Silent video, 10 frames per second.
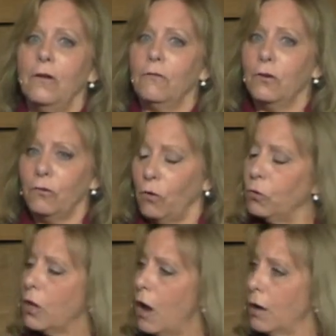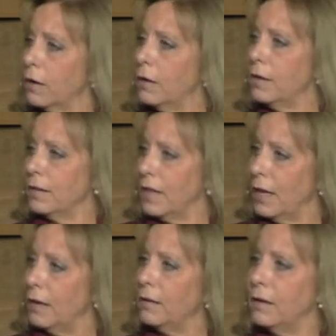for so long
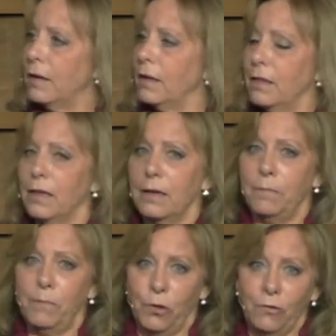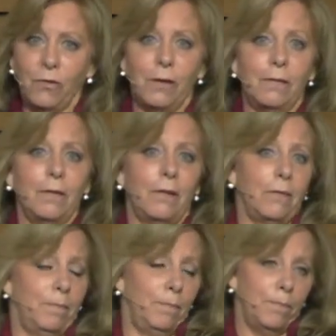that the person's